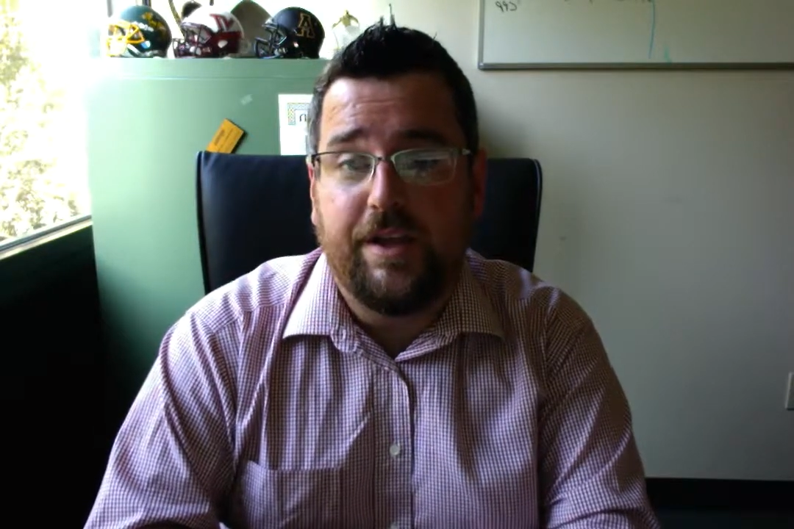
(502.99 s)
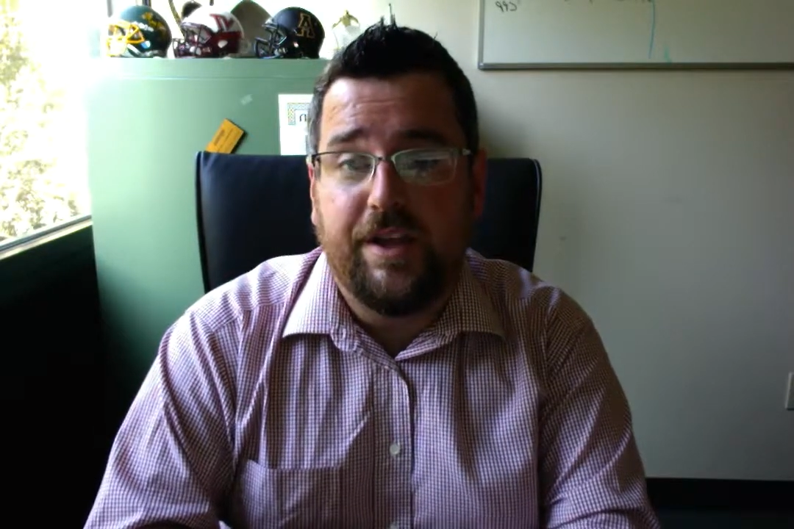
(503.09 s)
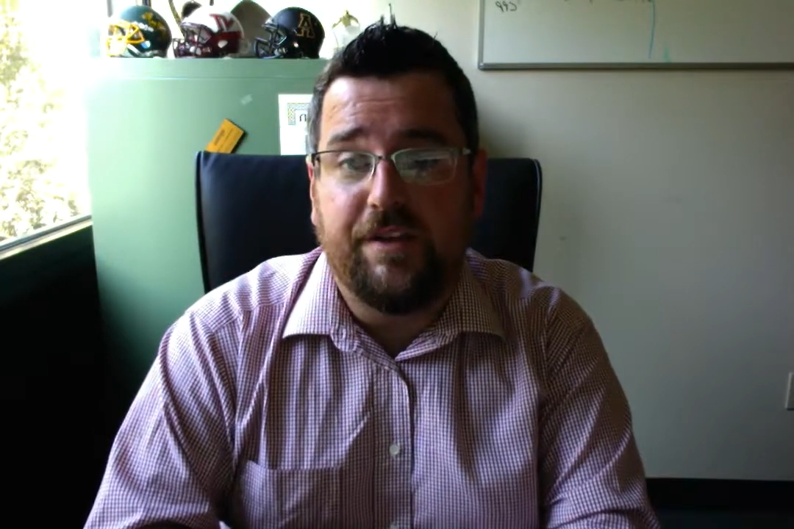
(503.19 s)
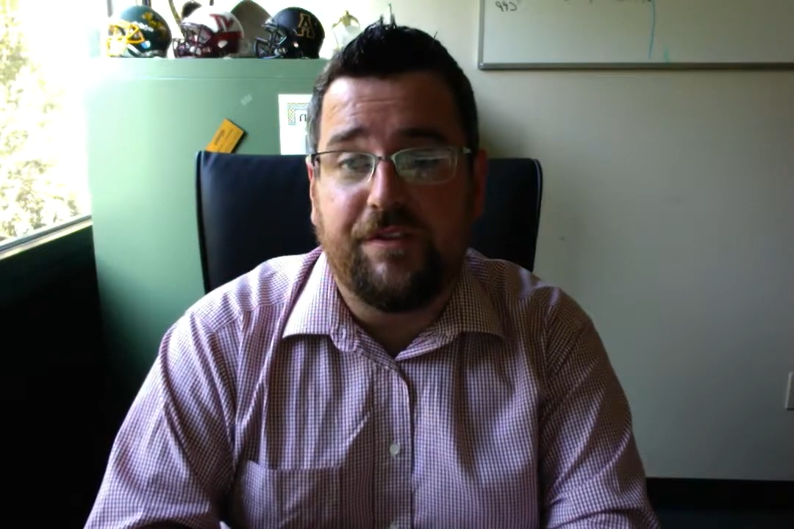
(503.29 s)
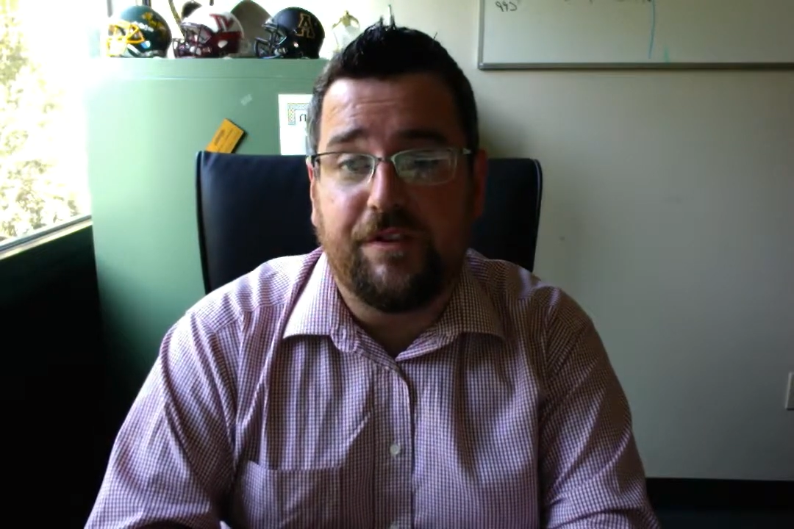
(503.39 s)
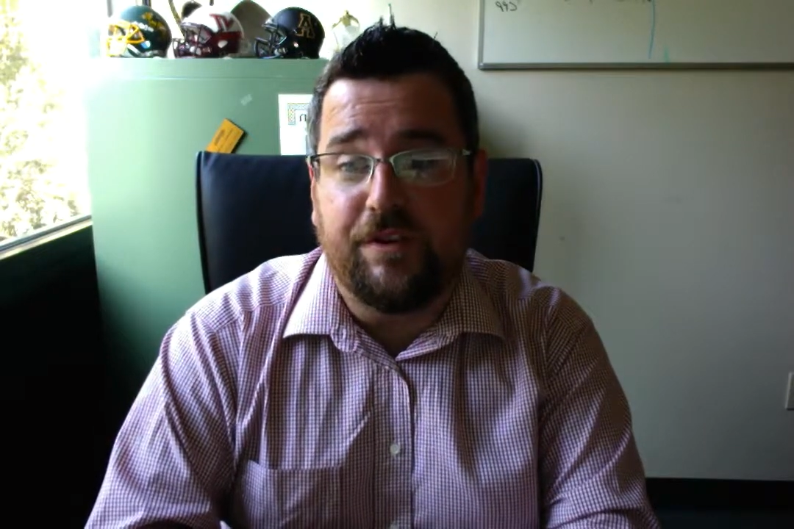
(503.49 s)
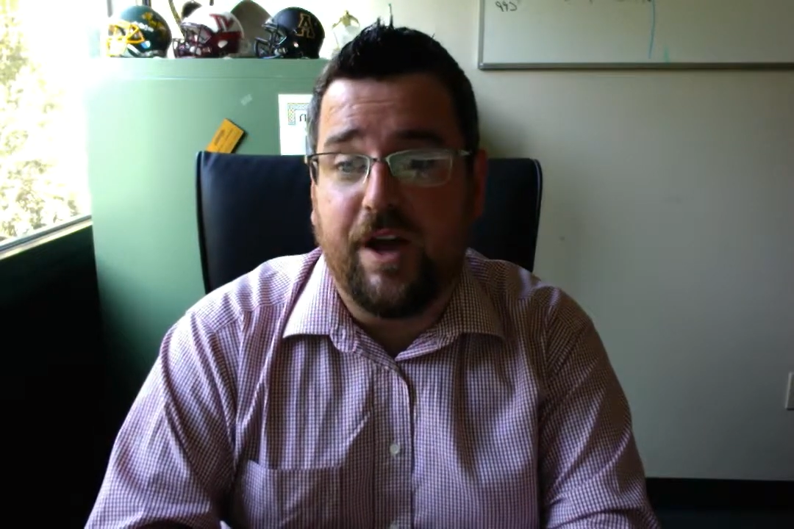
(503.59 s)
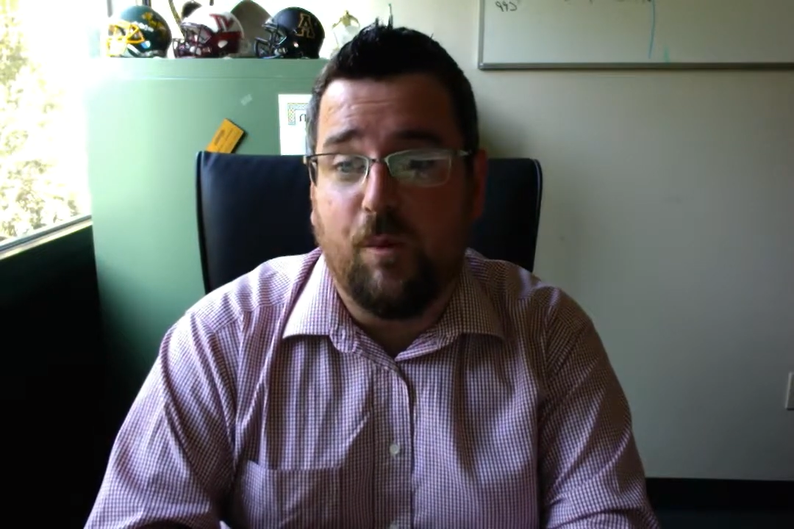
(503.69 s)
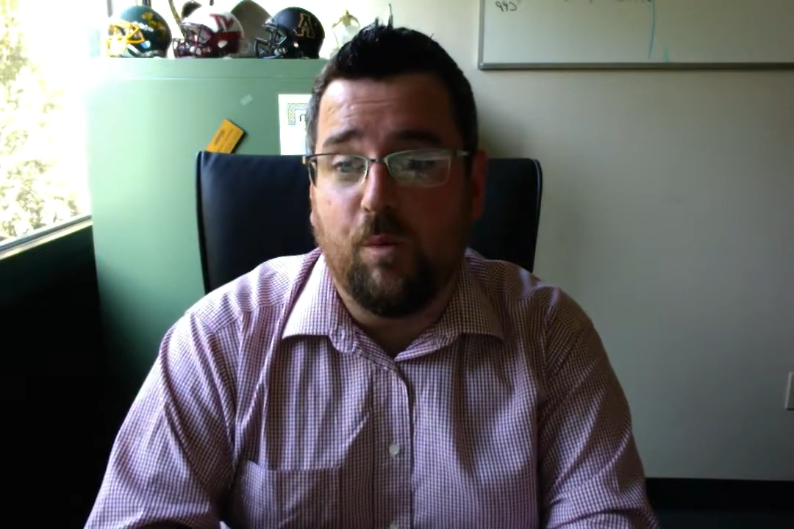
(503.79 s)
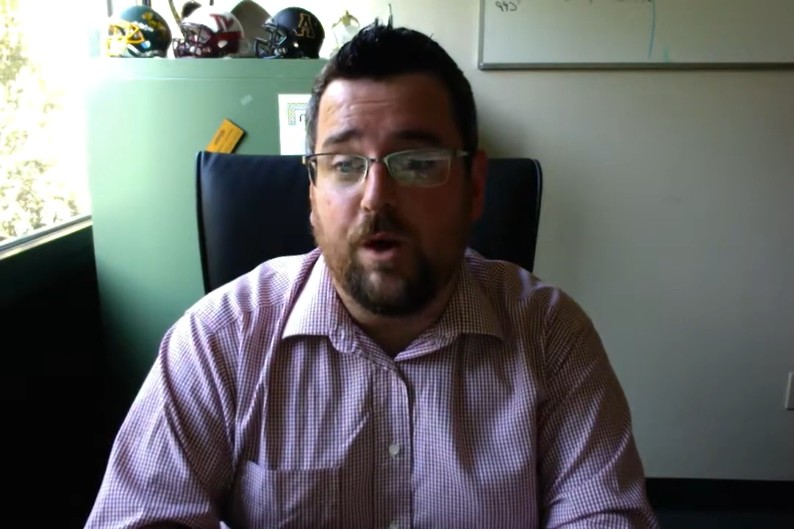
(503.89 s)
if you're
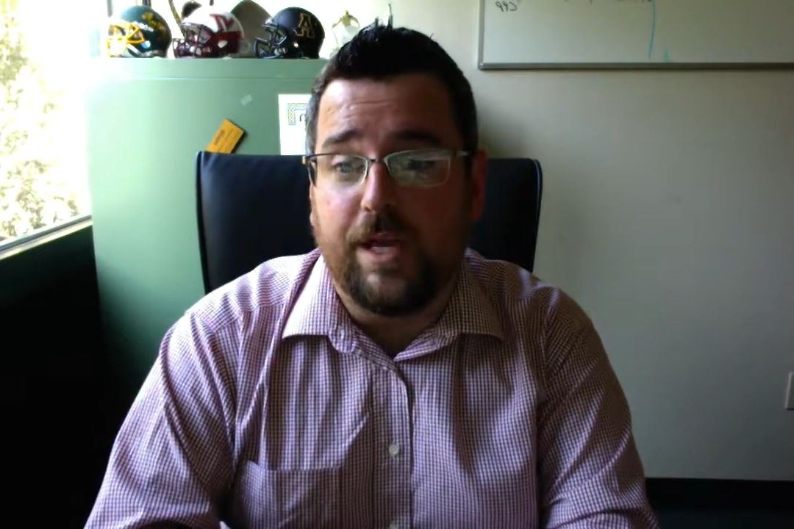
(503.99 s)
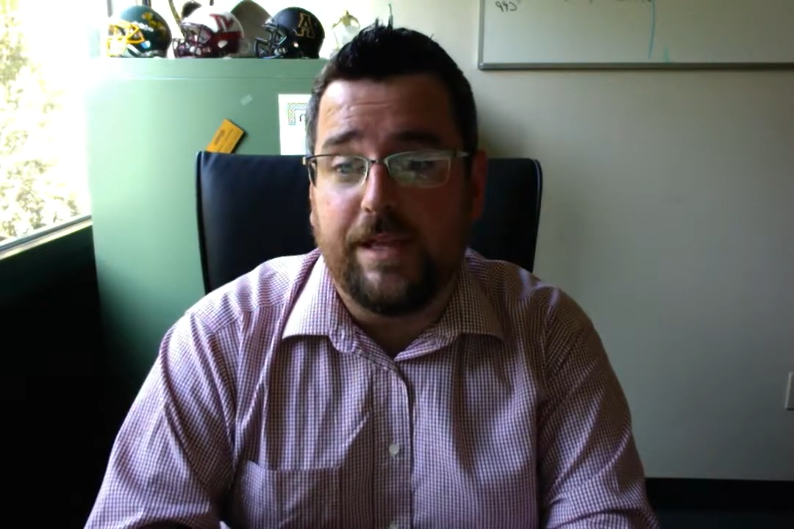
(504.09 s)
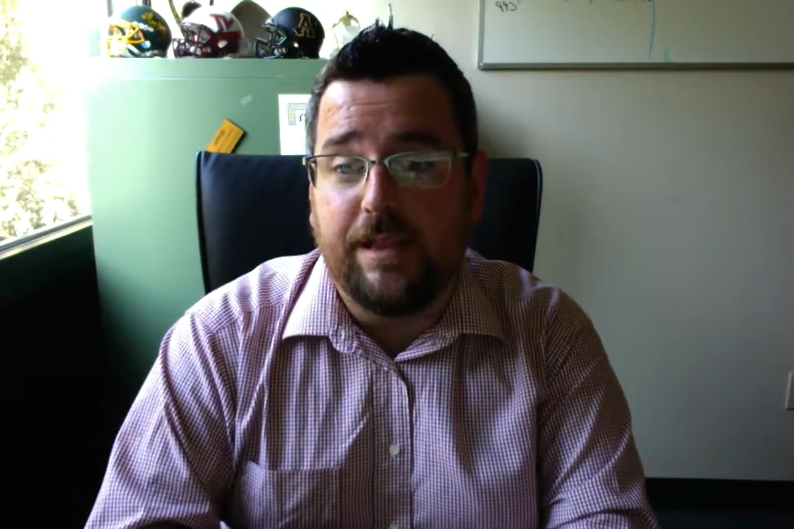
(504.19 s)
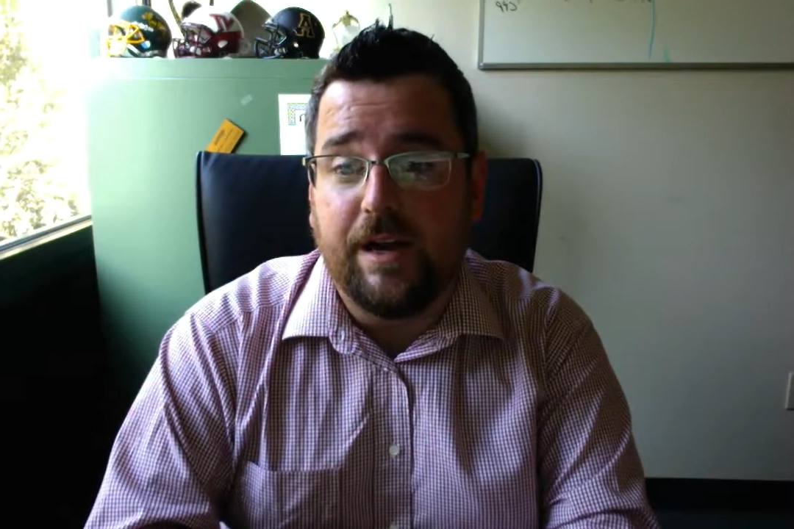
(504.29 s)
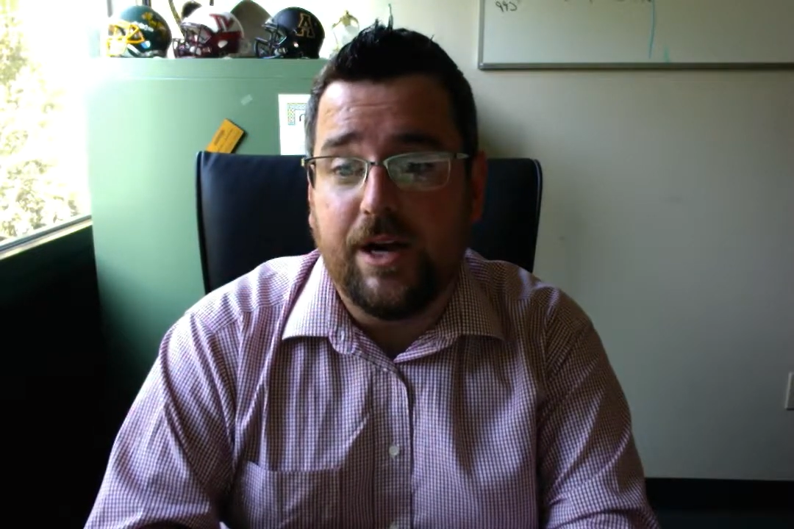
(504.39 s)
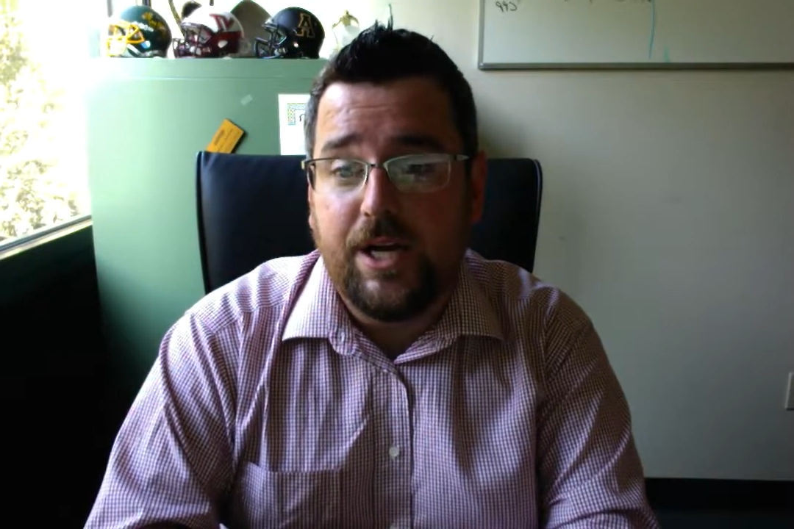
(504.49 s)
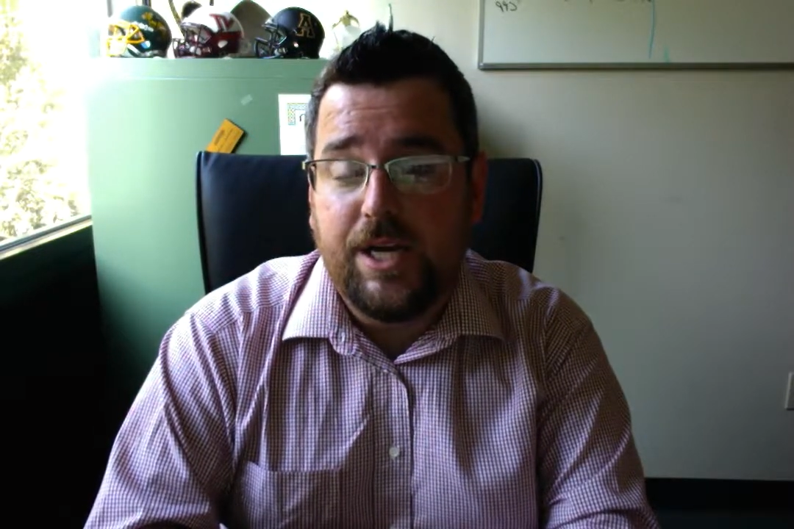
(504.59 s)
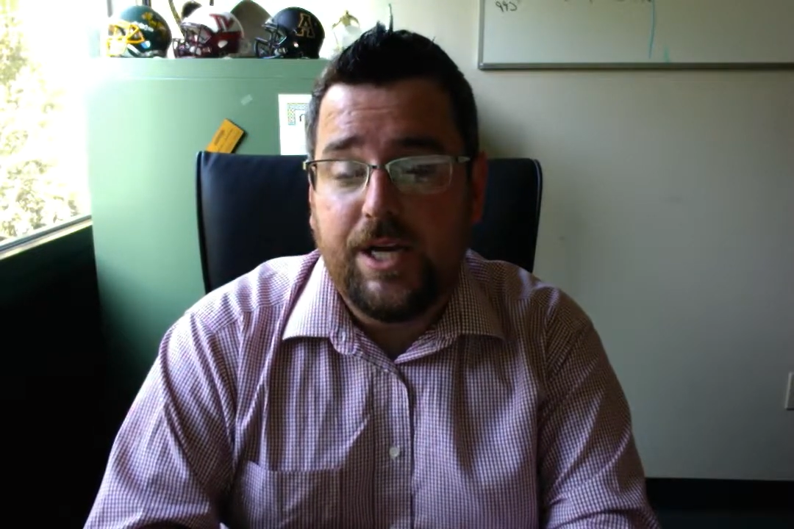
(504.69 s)
not working there.